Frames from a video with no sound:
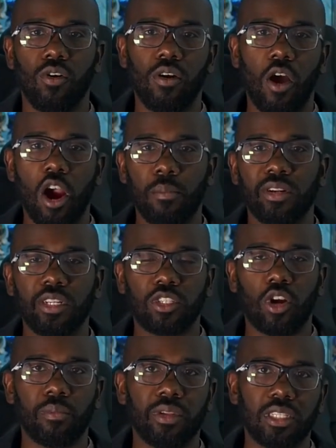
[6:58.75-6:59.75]
arm or
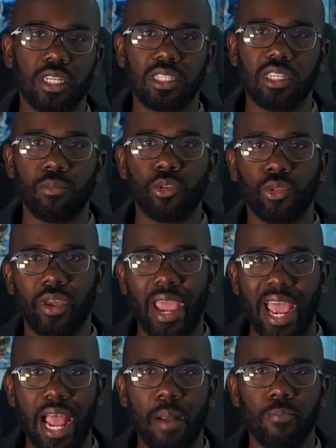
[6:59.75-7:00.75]
disarm the system through the
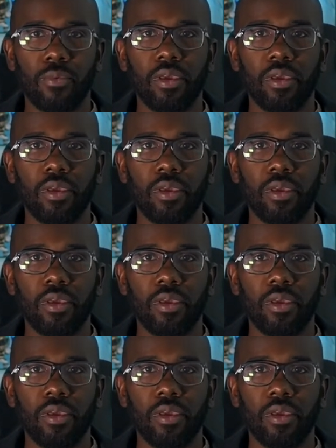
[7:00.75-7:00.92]
app